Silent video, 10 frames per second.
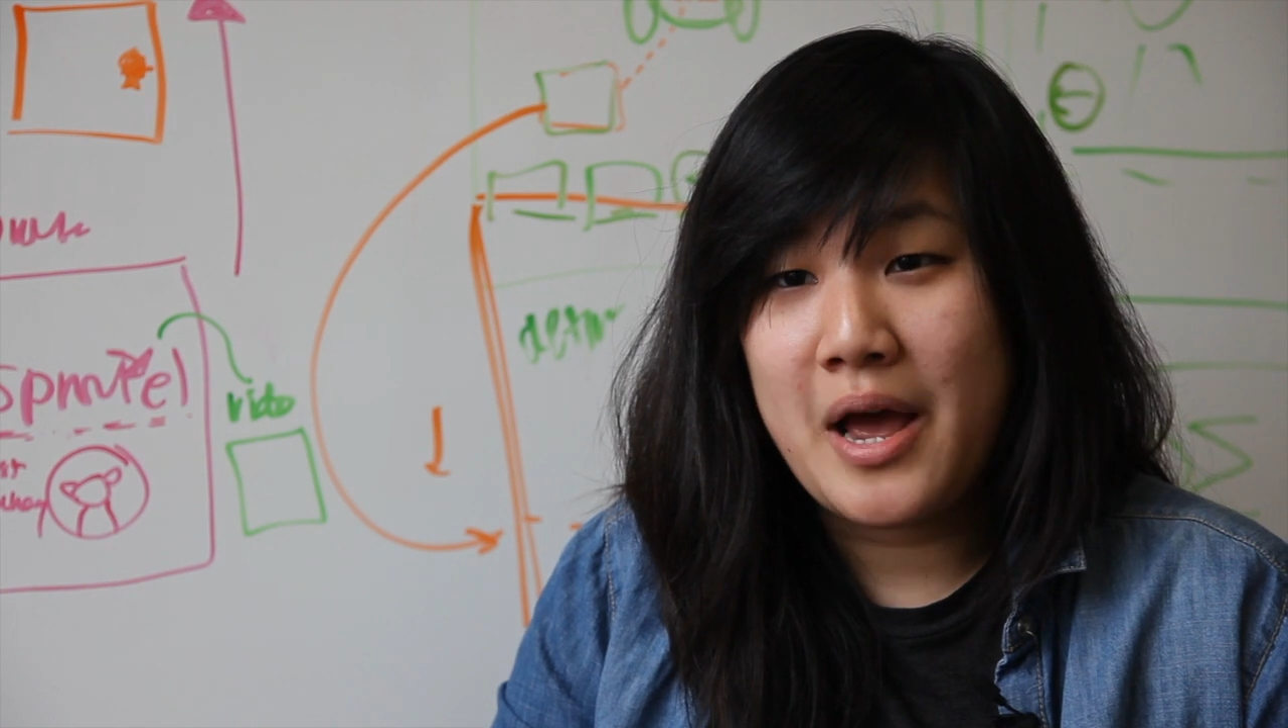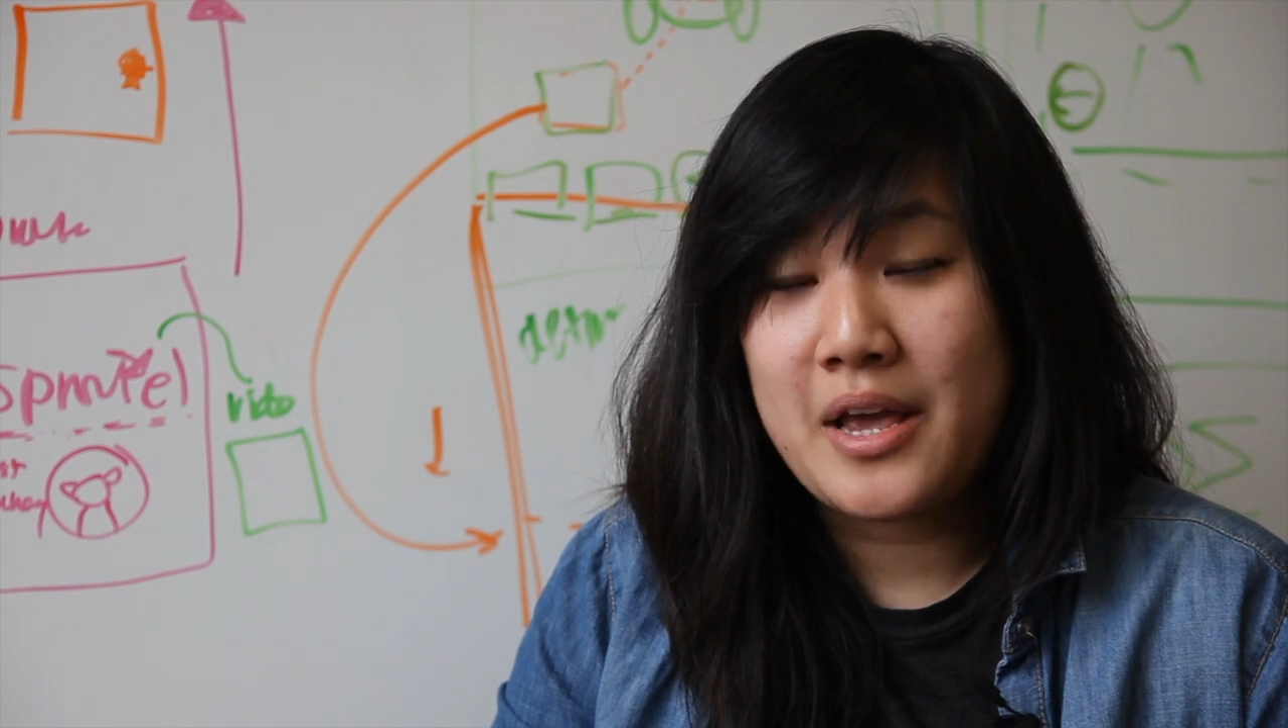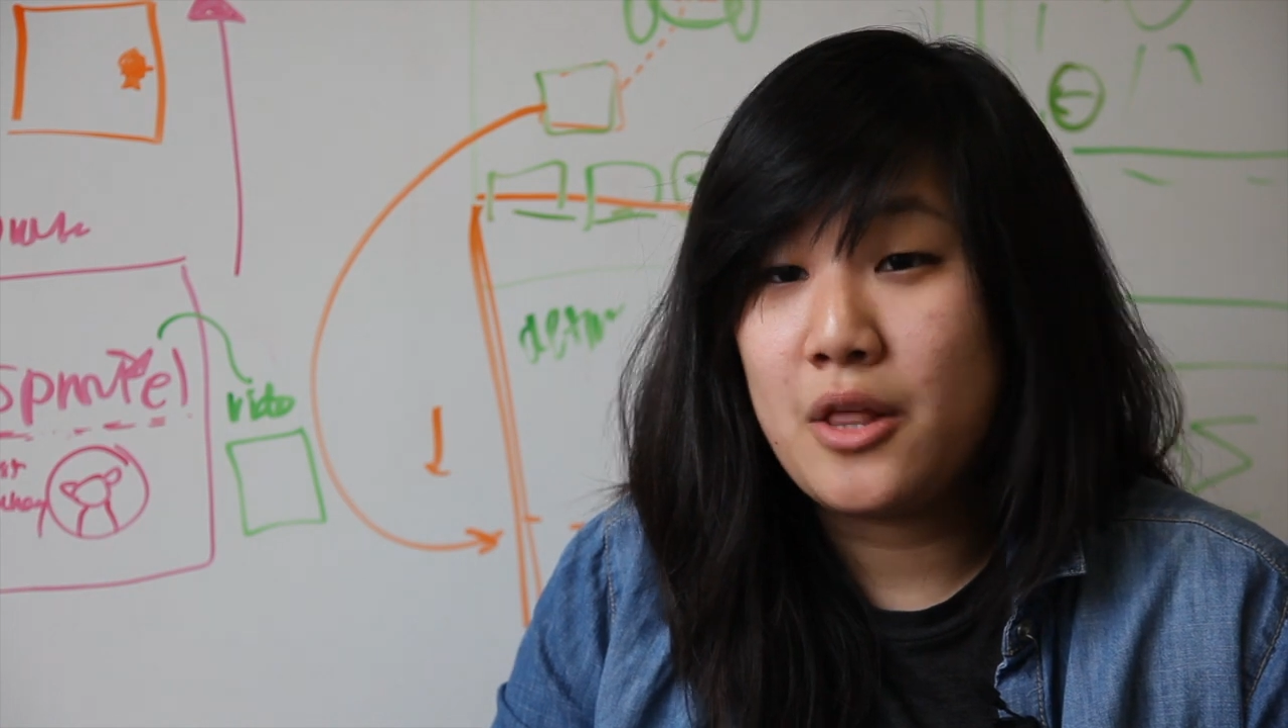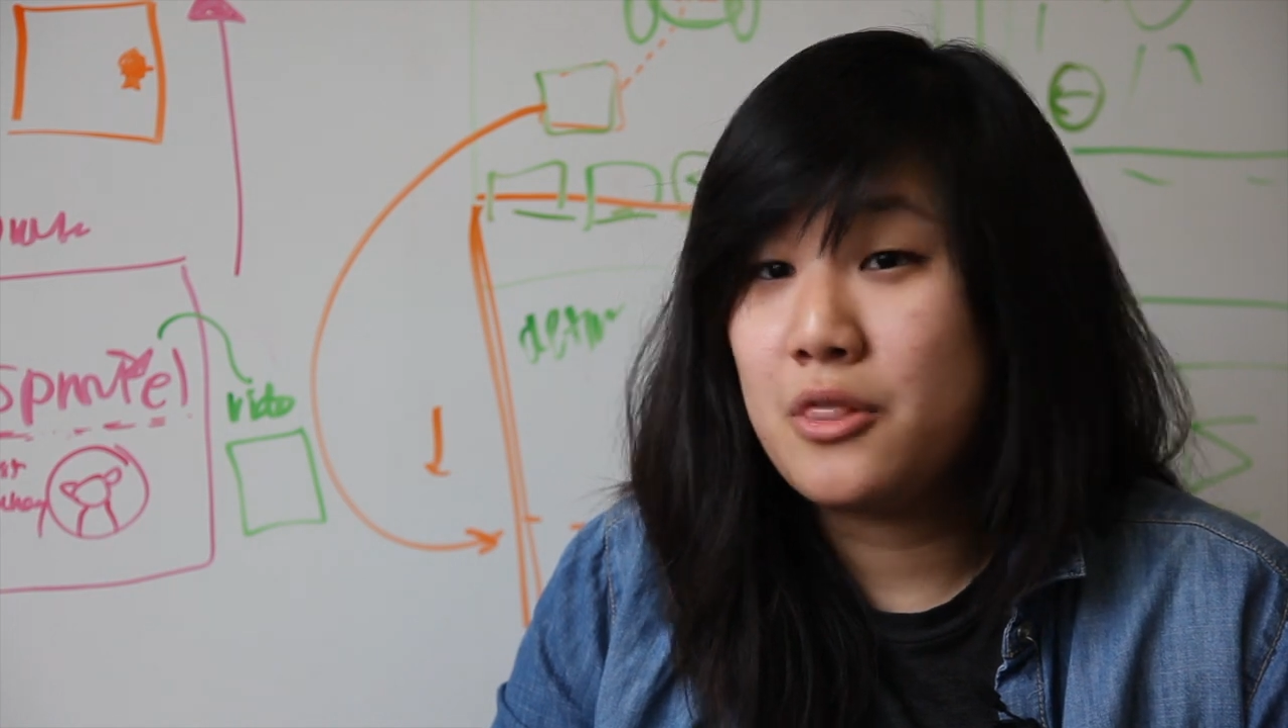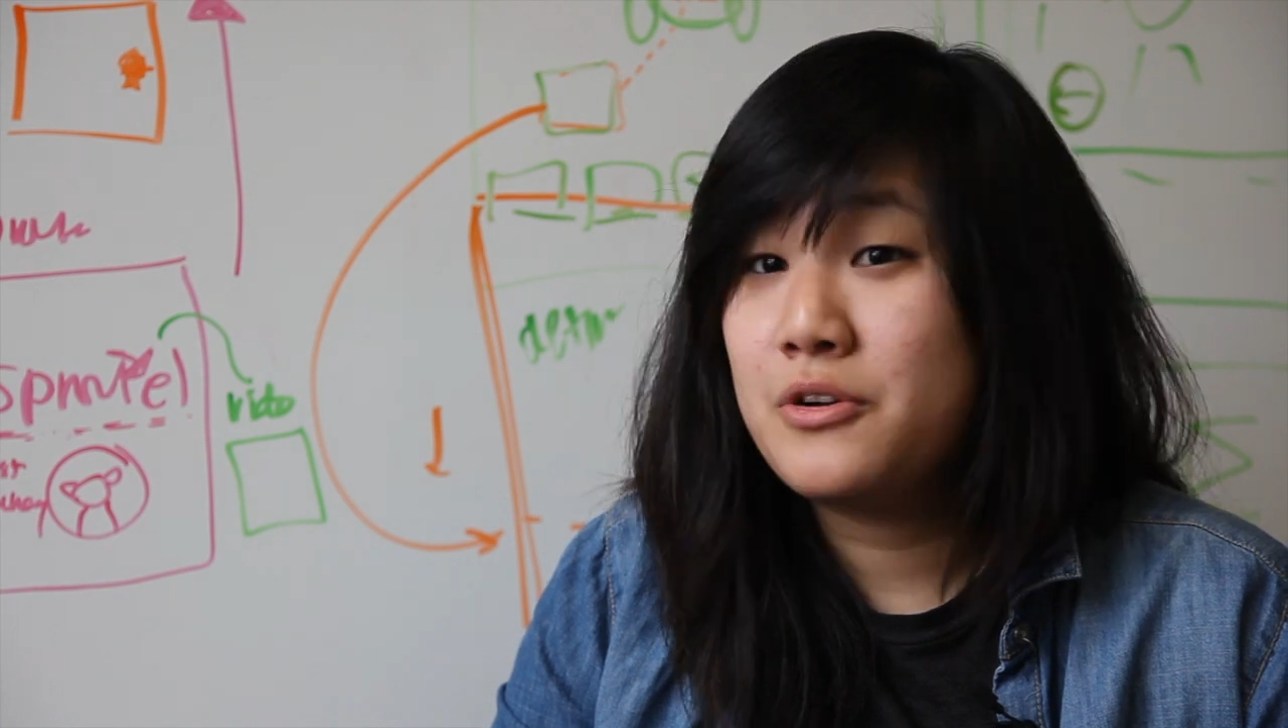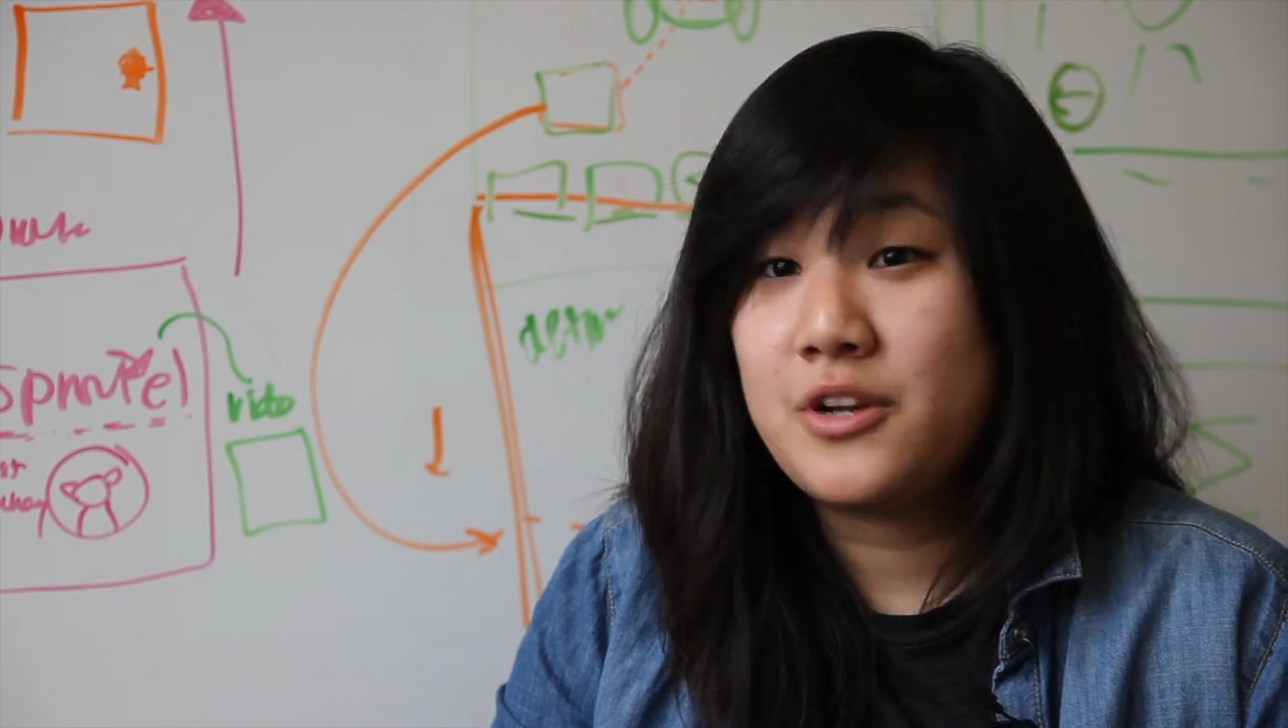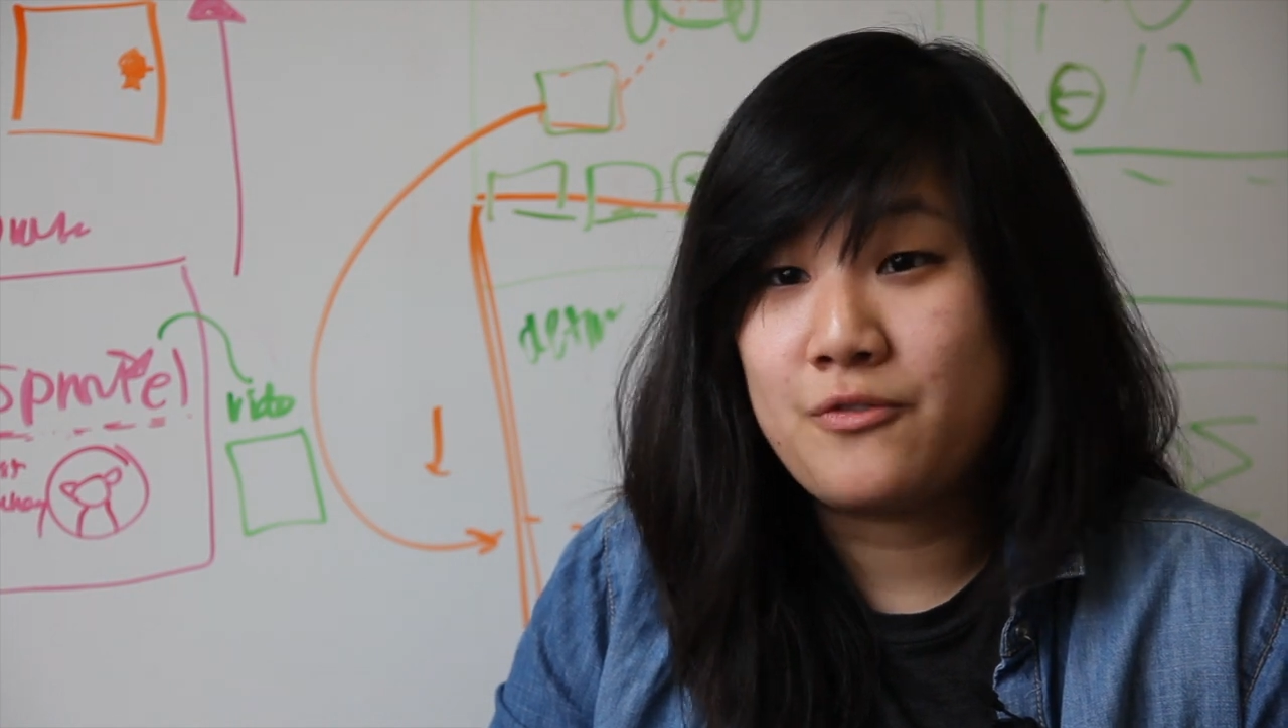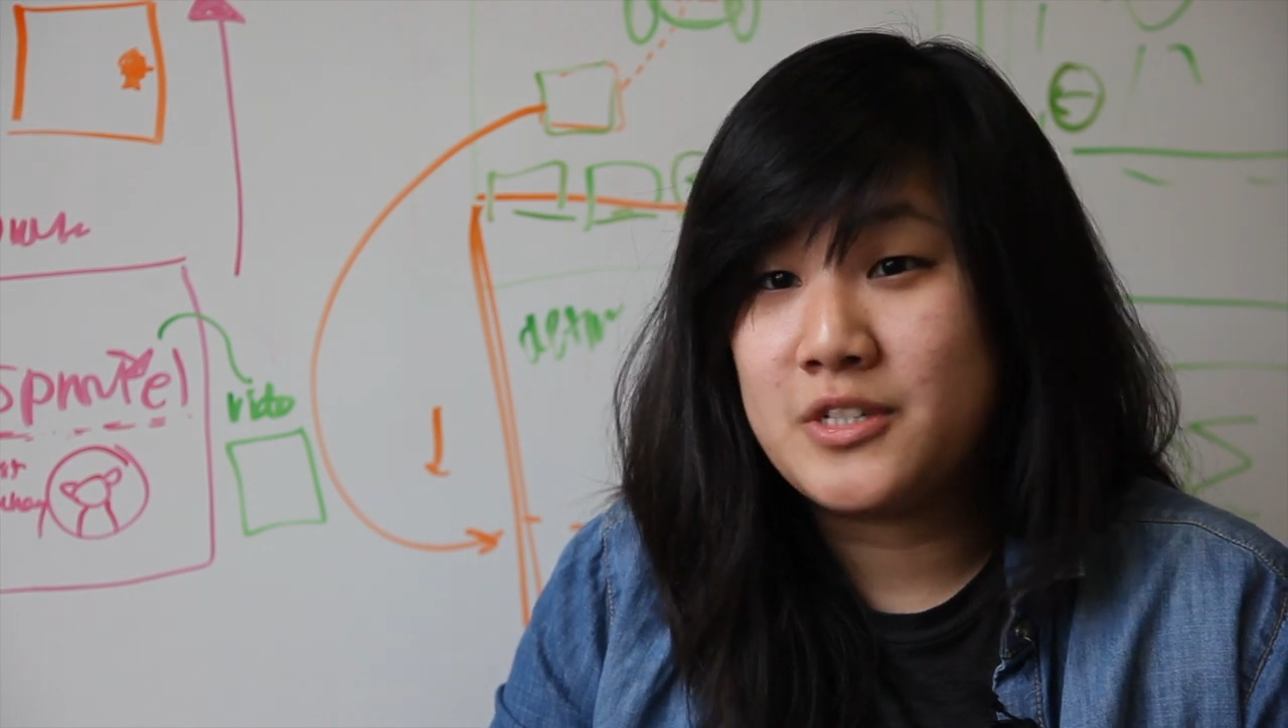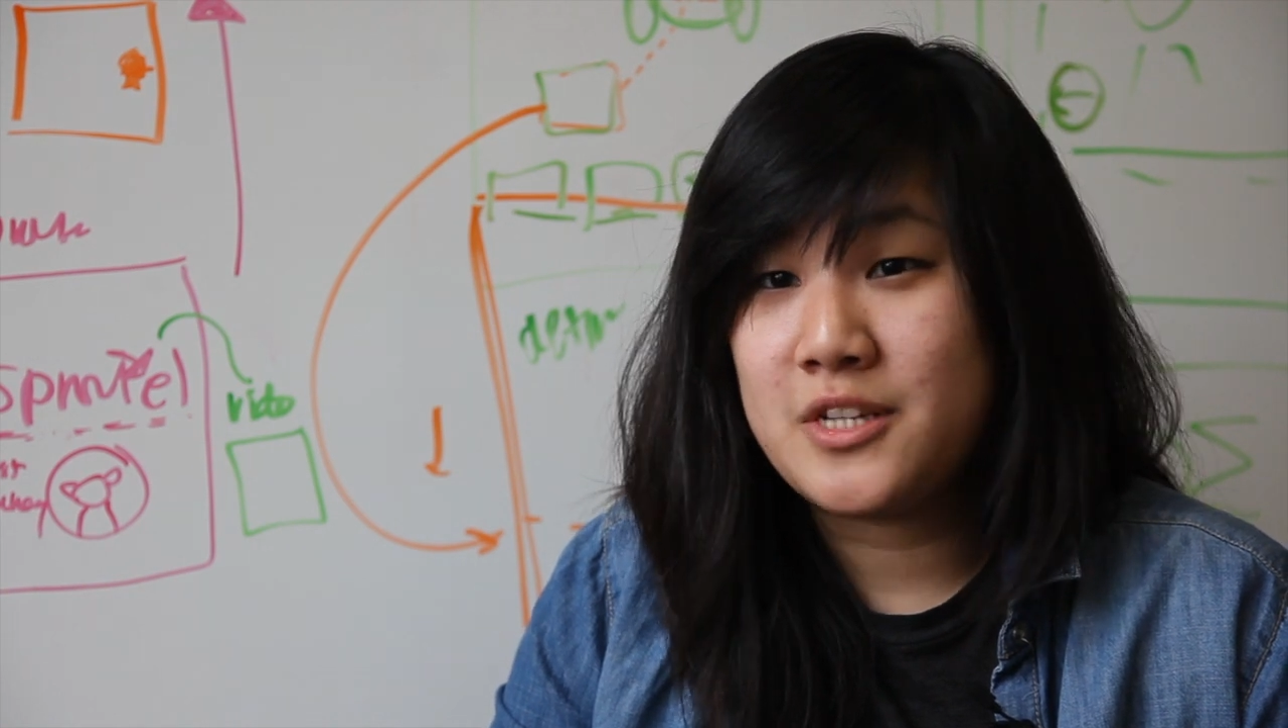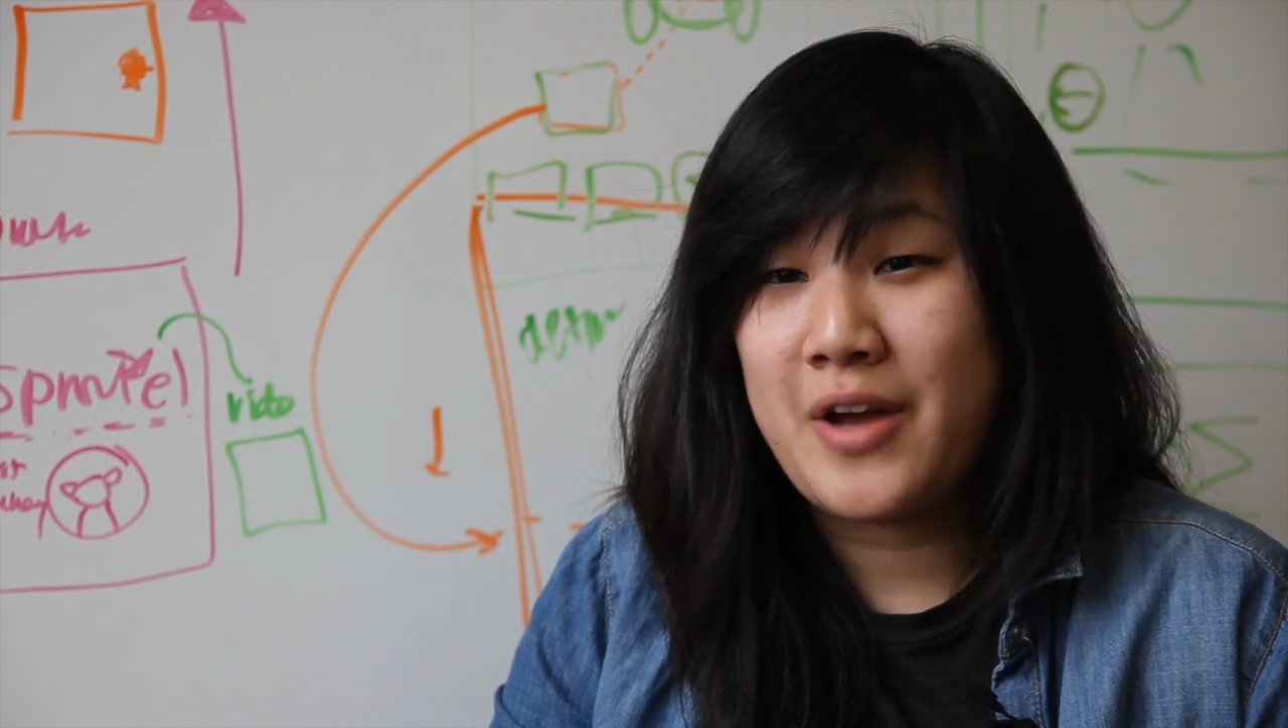I can learn
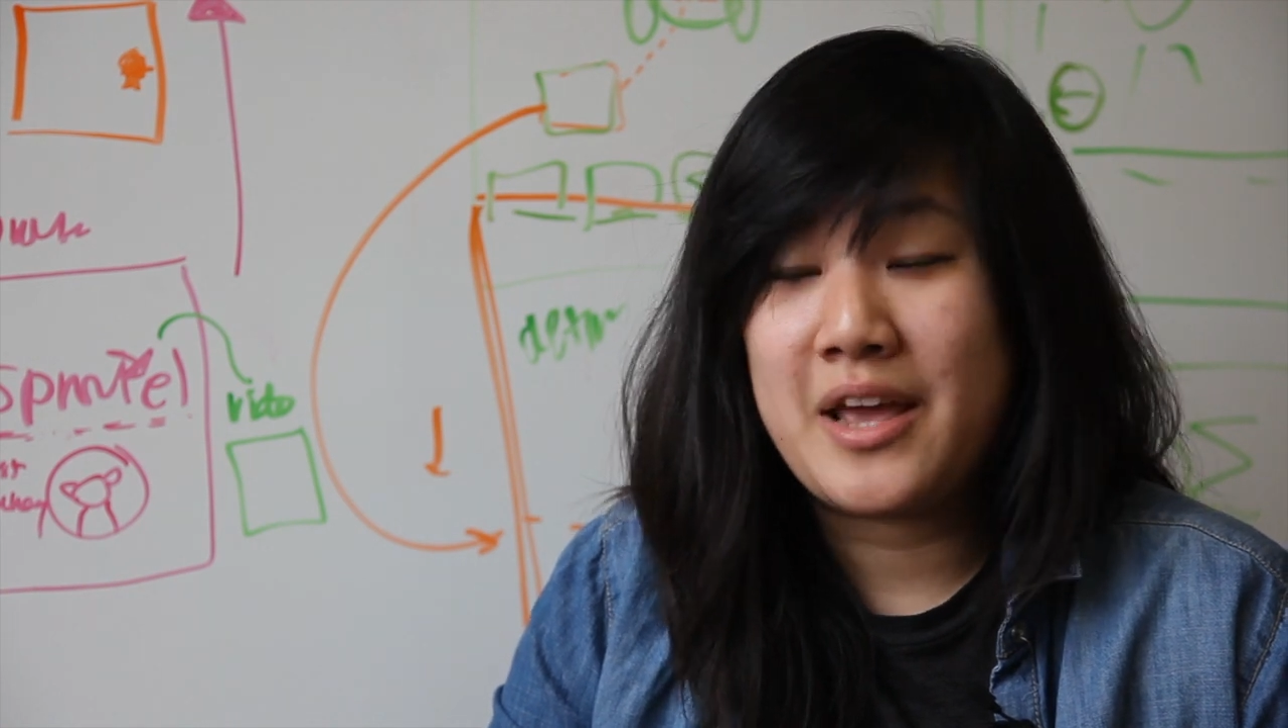different stuff.